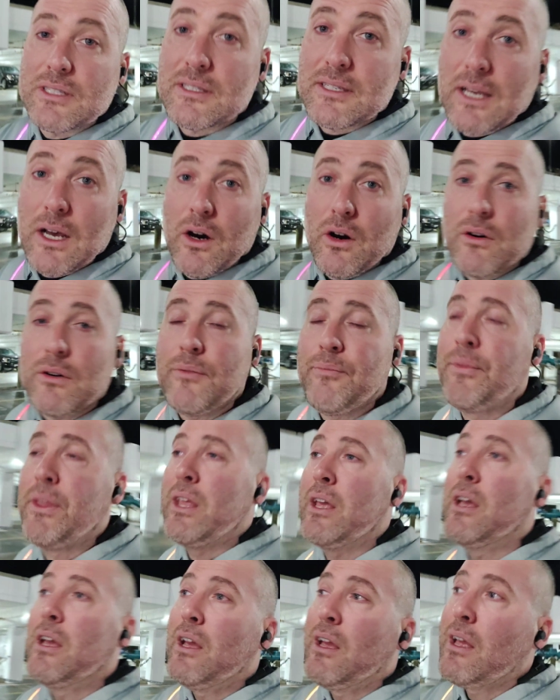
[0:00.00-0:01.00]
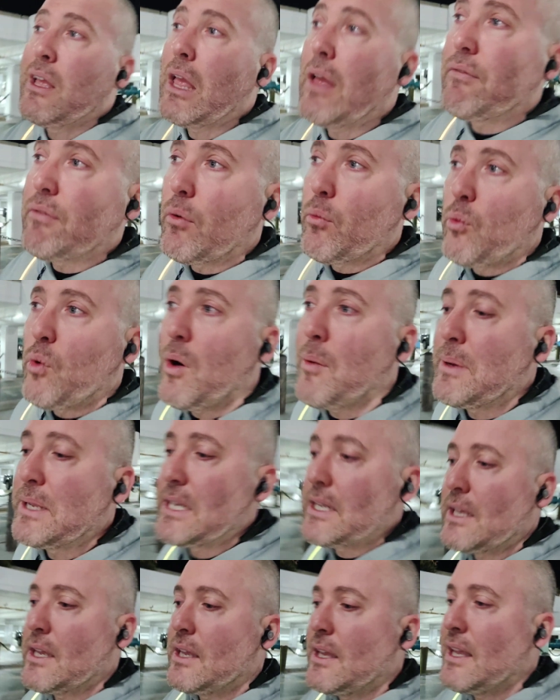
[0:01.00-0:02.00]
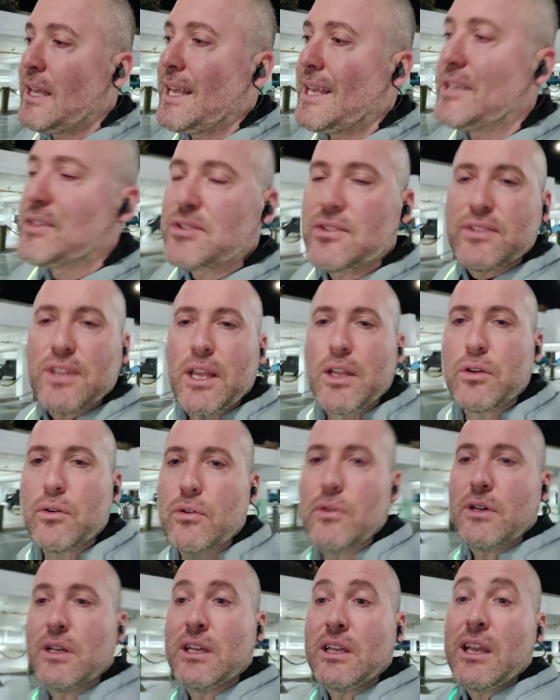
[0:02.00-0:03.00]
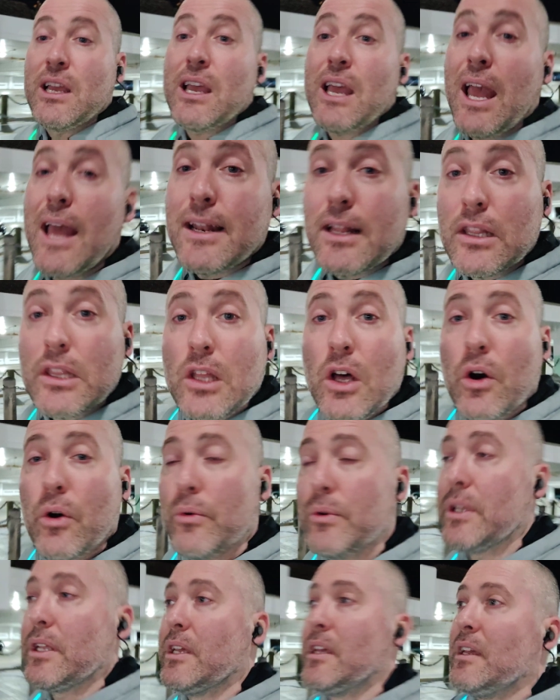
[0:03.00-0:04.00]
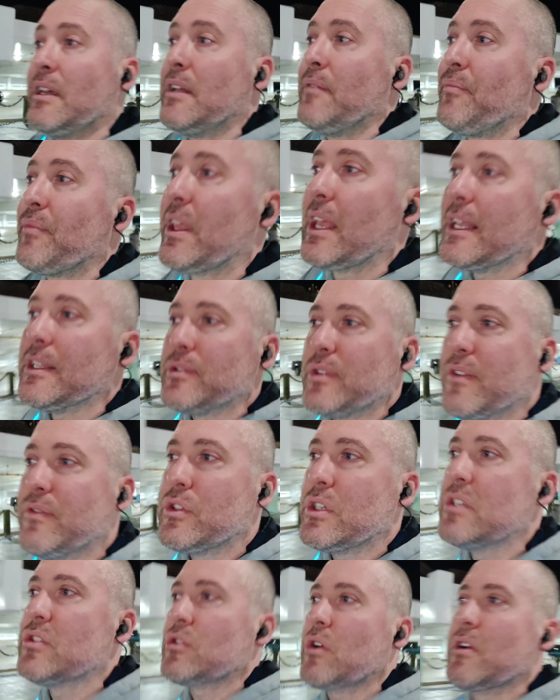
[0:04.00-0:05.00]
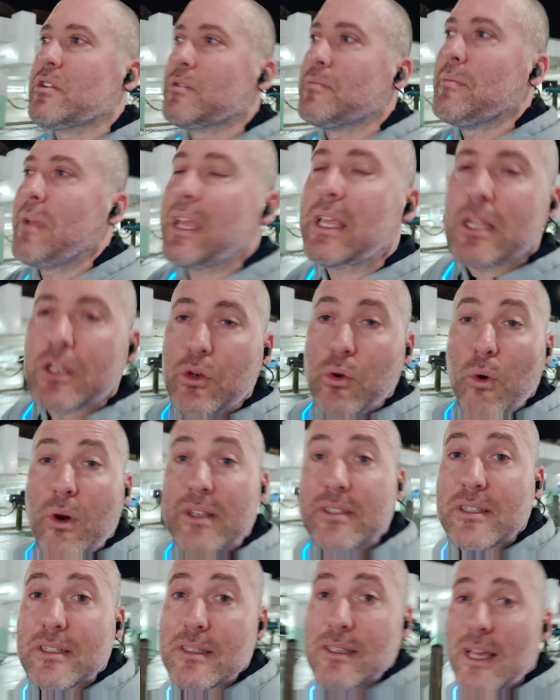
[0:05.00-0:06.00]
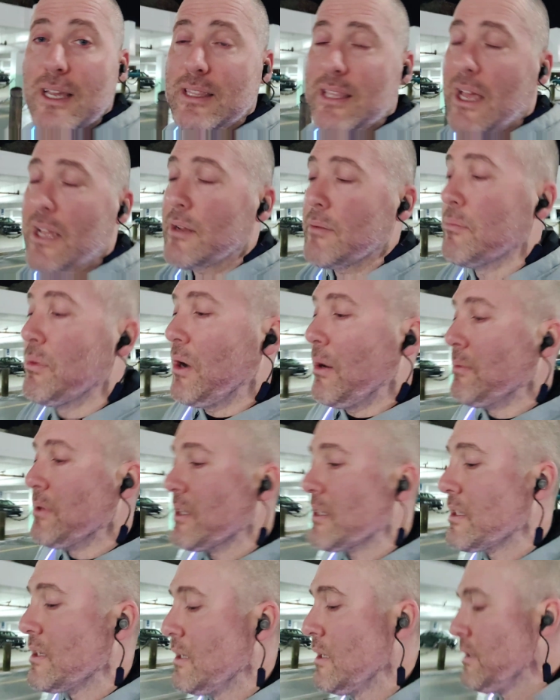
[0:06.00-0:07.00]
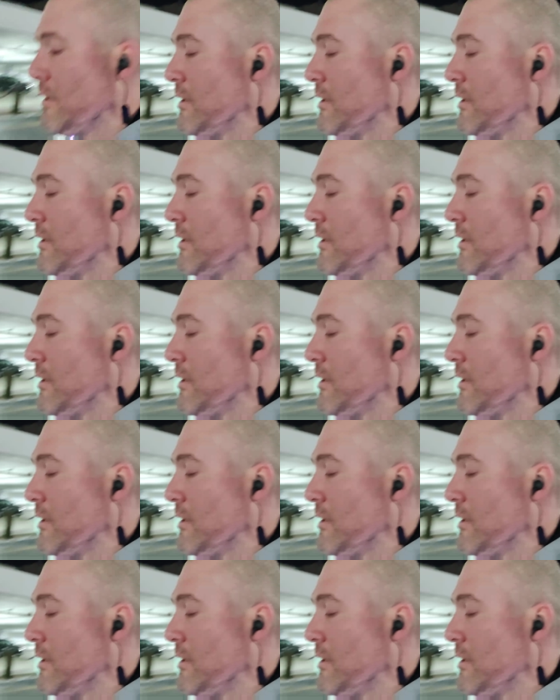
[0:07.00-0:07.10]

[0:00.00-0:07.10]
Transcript: you can tell if a woman is single and alone is if she starts making noises like that in public.